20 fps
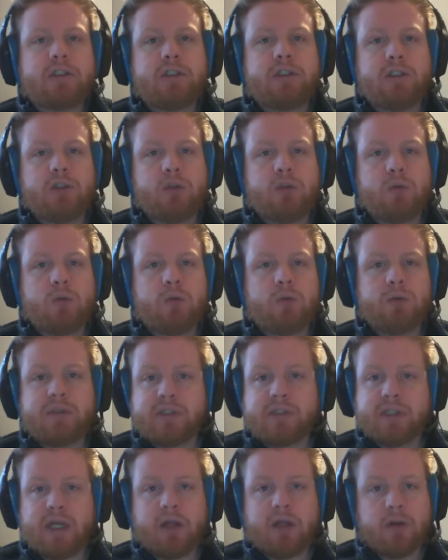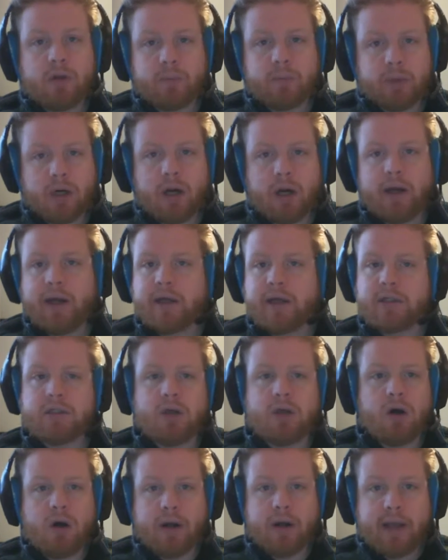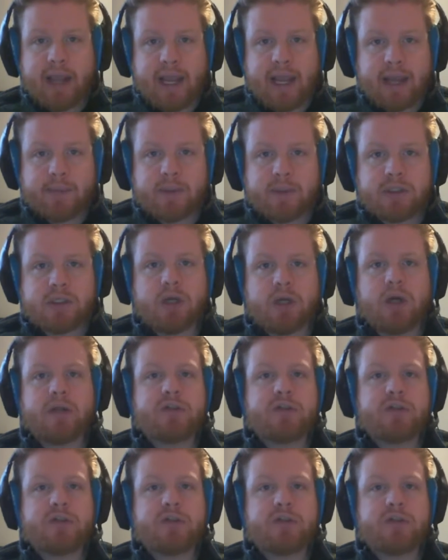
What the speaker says: to sell their products on Amazon.